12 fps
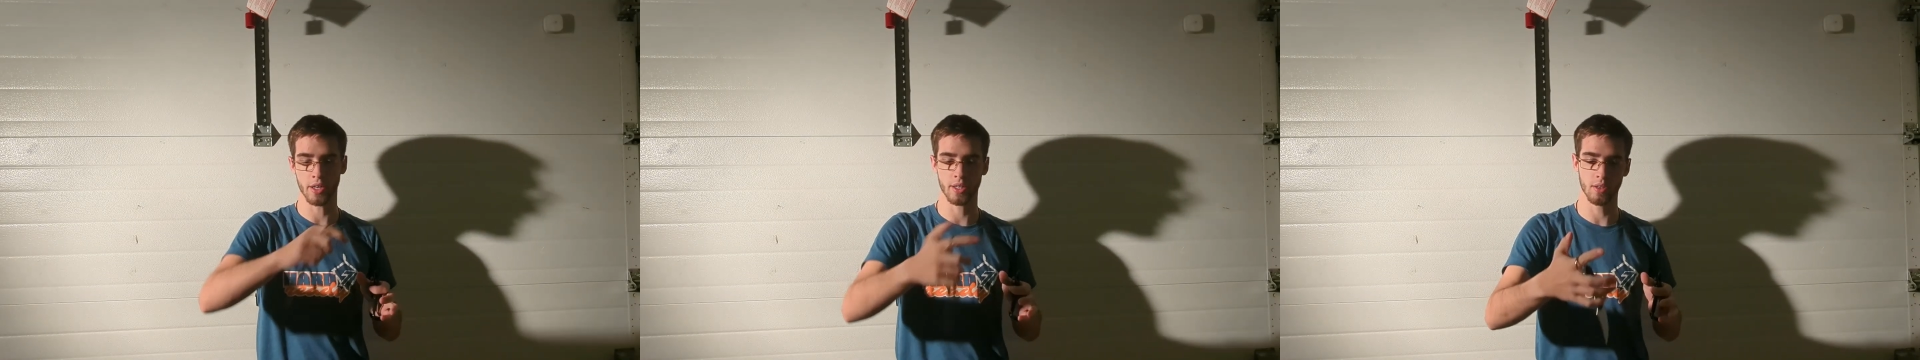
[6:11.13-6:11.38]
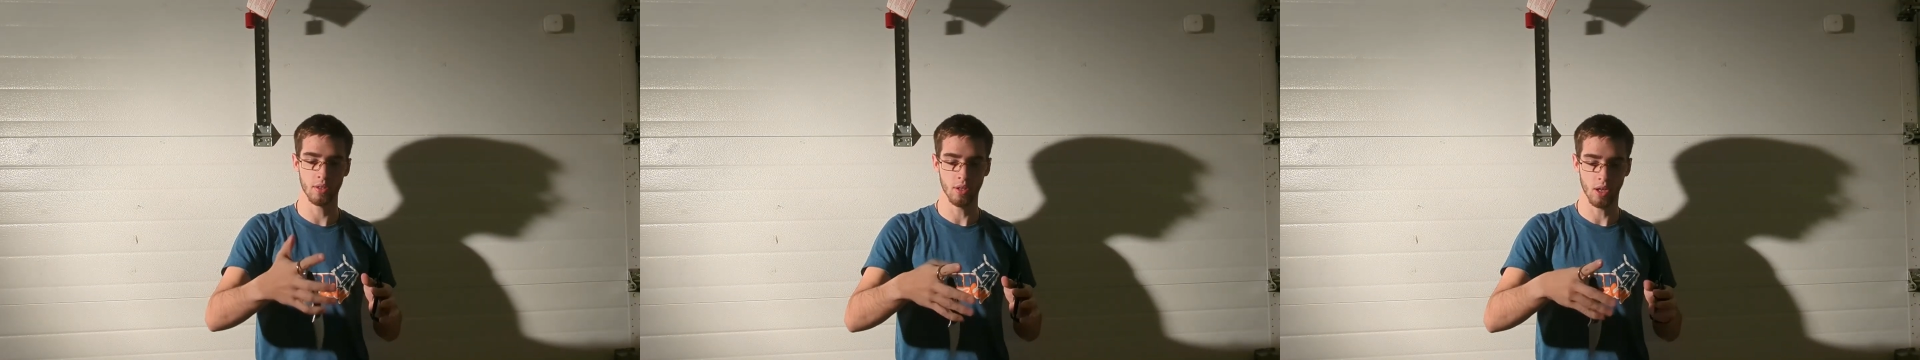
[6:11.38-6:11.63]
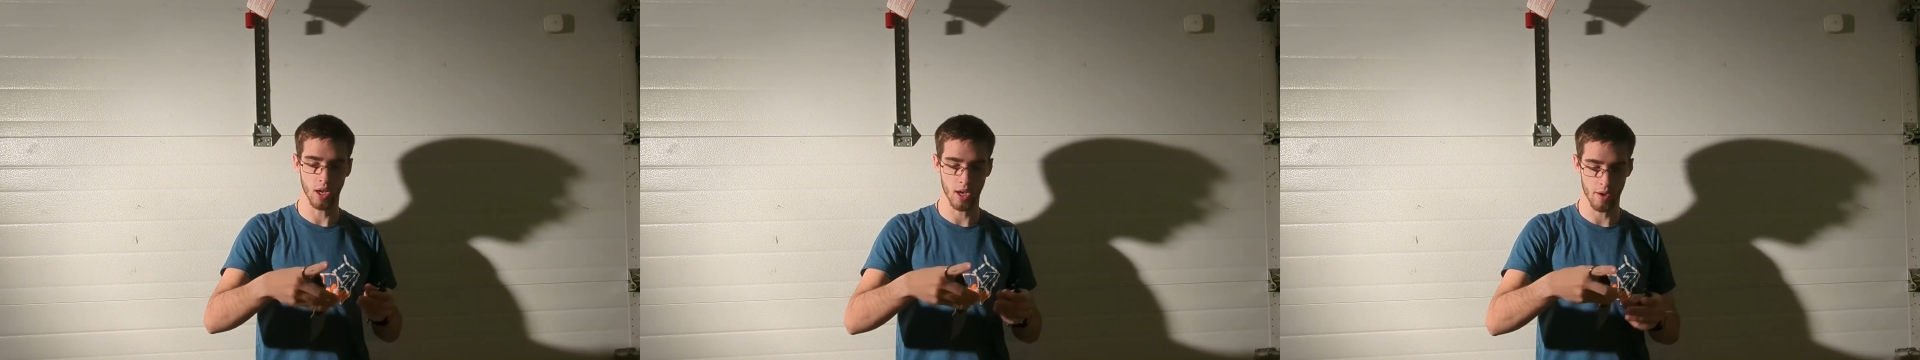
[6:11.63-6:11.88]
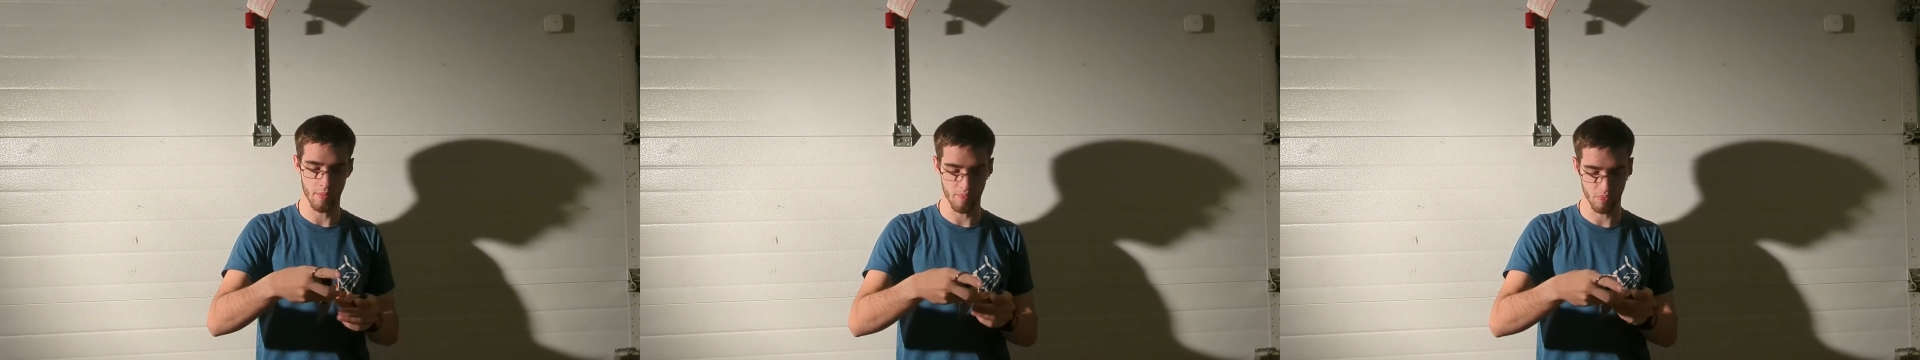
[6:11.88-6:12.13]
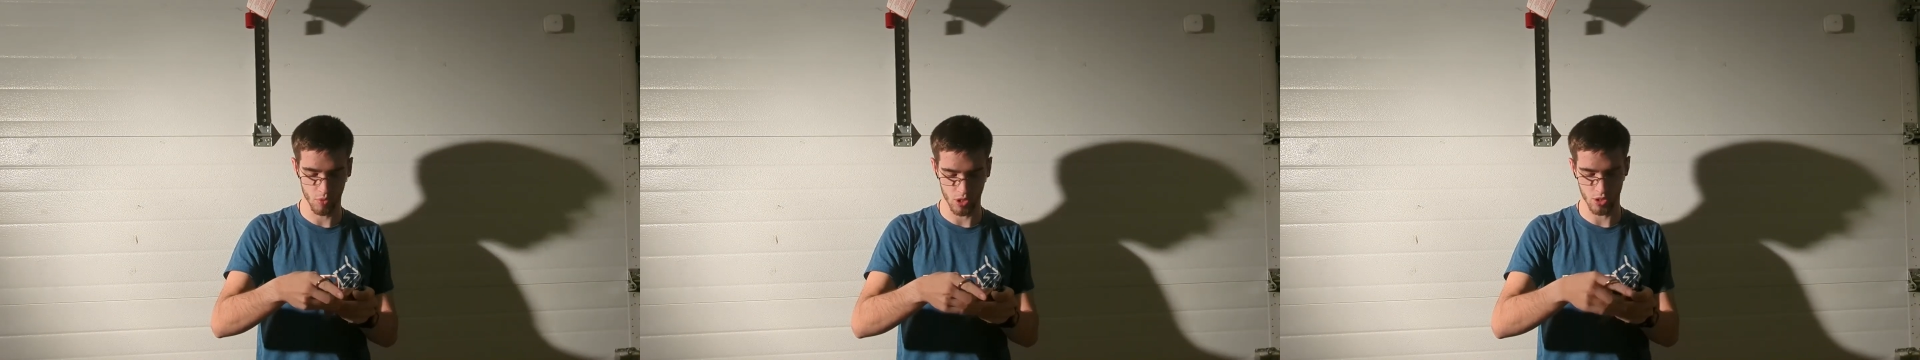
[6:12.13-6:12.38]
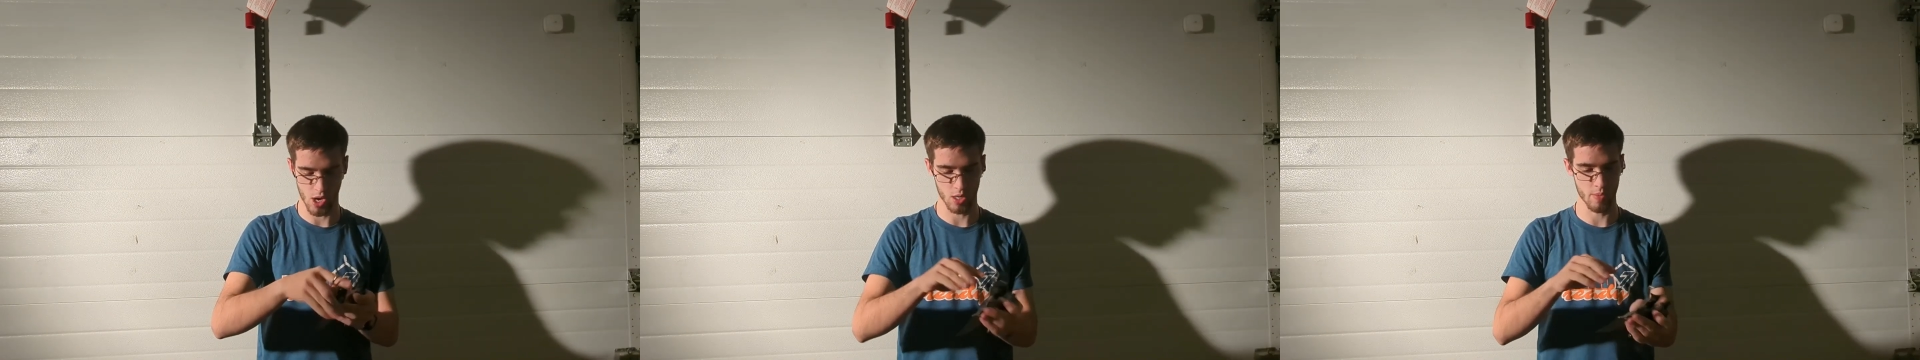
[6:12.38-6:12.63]
it, which
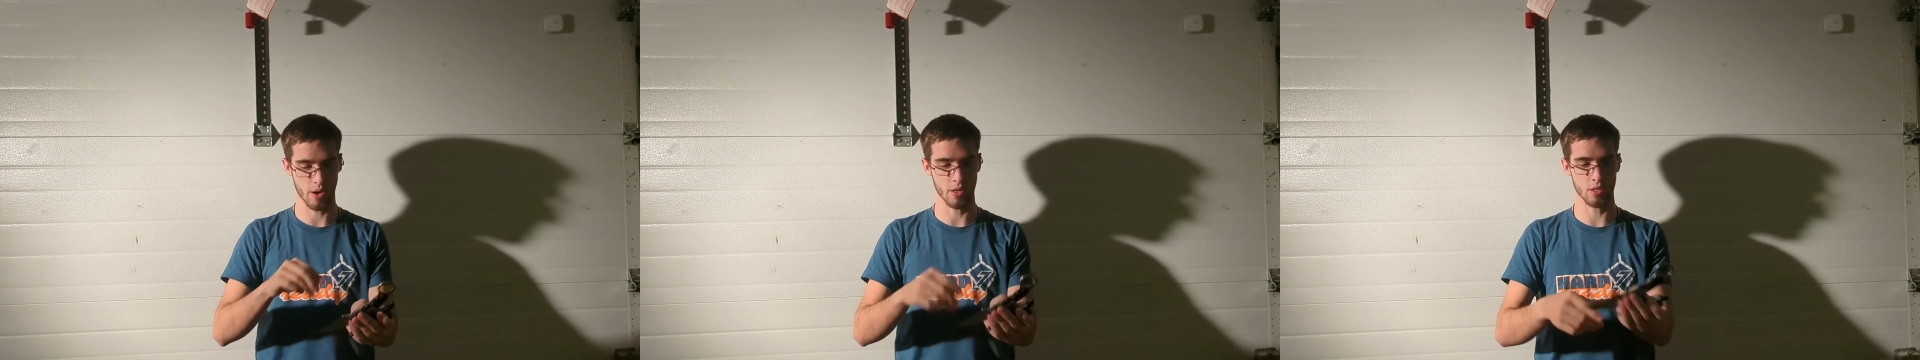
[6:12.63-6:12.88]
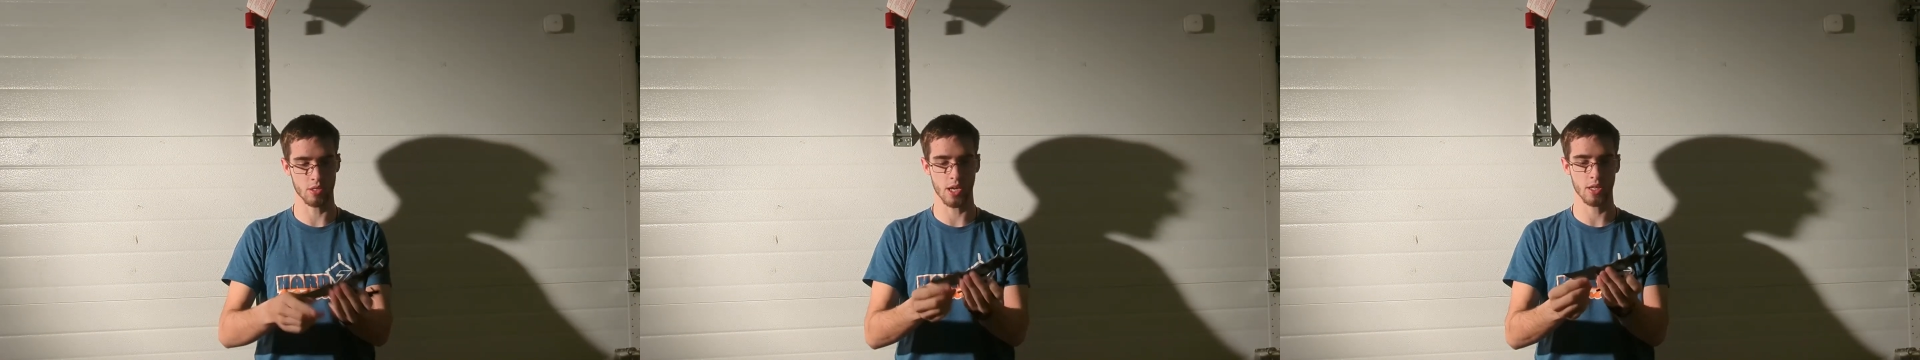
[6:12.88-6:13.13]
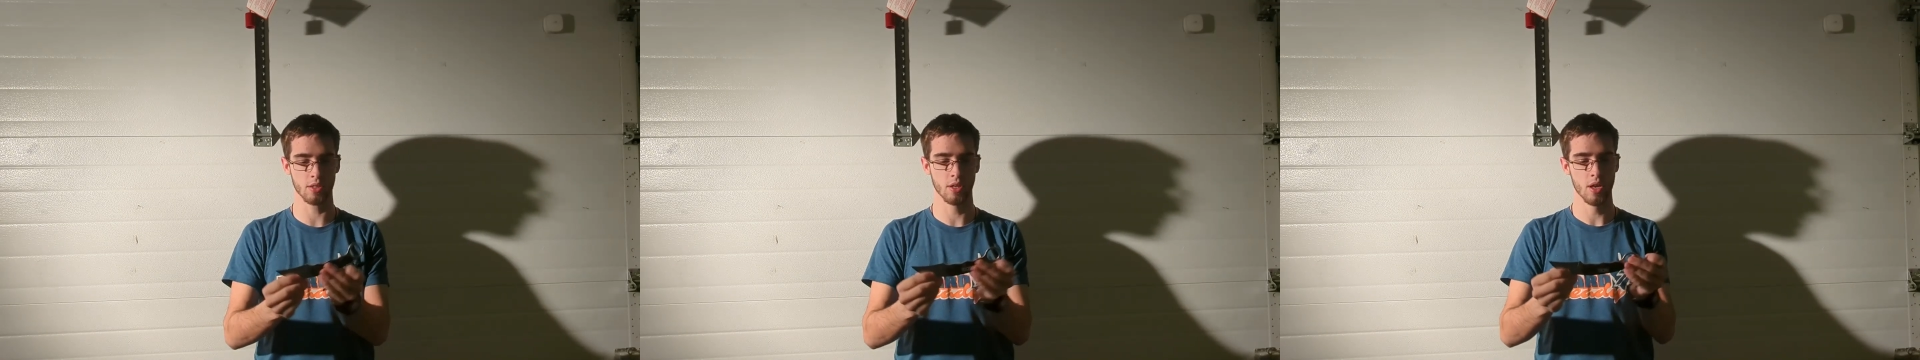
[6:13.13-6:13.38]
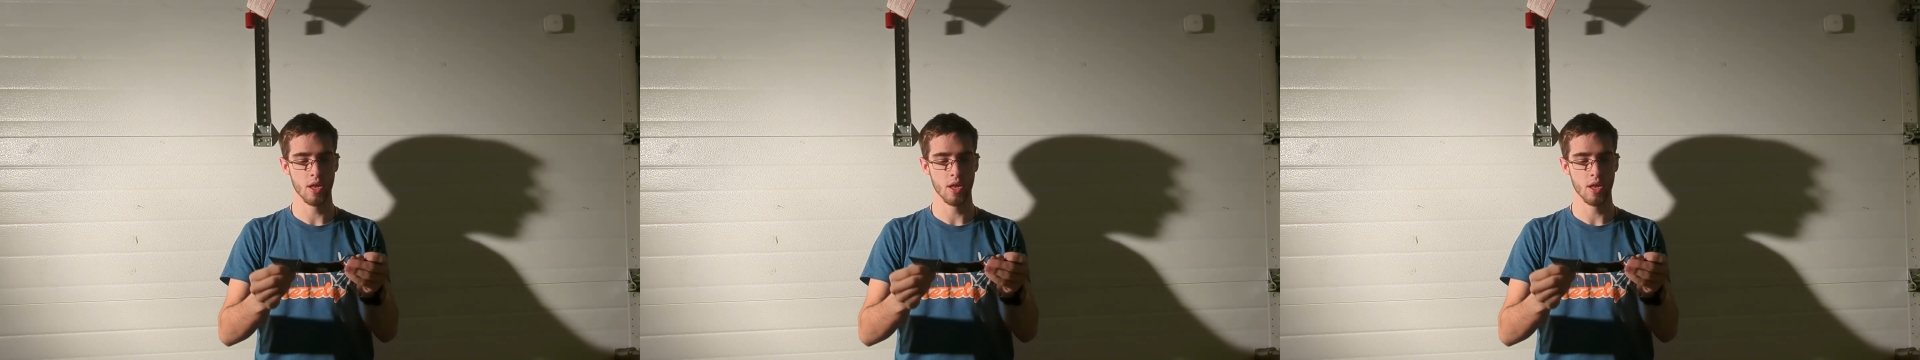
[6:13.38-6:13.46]
I'll talk about in a second.